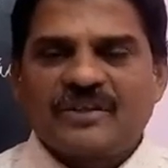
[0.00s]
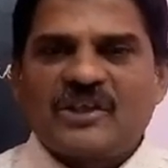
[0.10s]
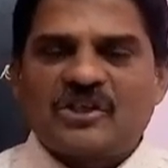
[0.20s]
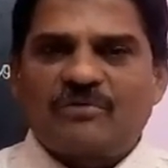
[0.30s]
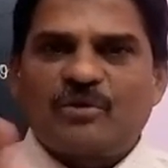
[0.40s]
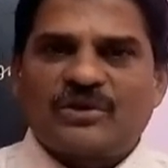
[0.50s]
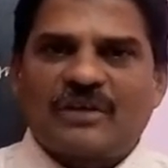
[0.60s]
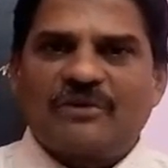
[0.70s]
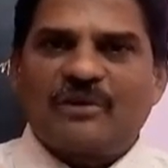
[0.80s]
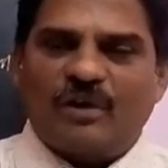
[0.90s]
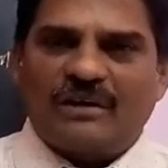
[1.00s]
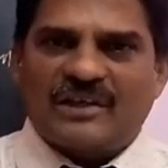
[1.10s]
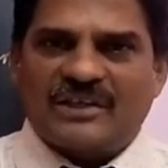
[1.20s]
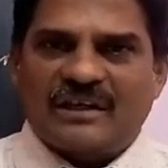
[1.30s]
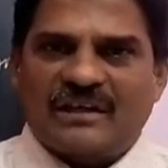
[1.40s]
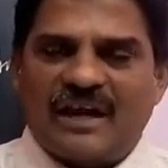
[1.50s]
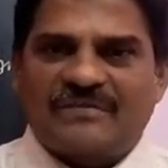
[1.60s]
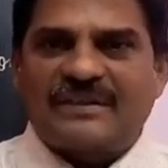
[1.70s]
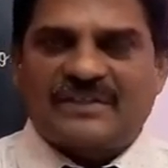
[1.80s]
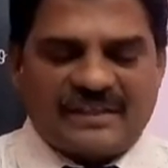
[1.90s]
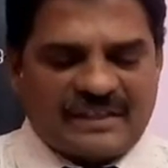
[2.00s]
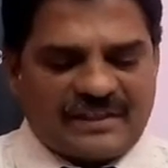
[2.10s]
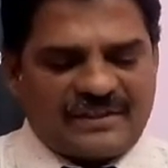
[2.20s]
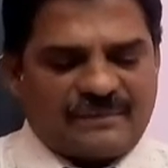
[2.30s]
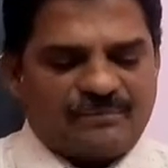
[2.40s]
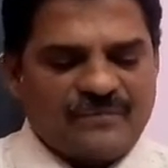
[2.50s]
Instead of USSR, we will call Russia after disintegration.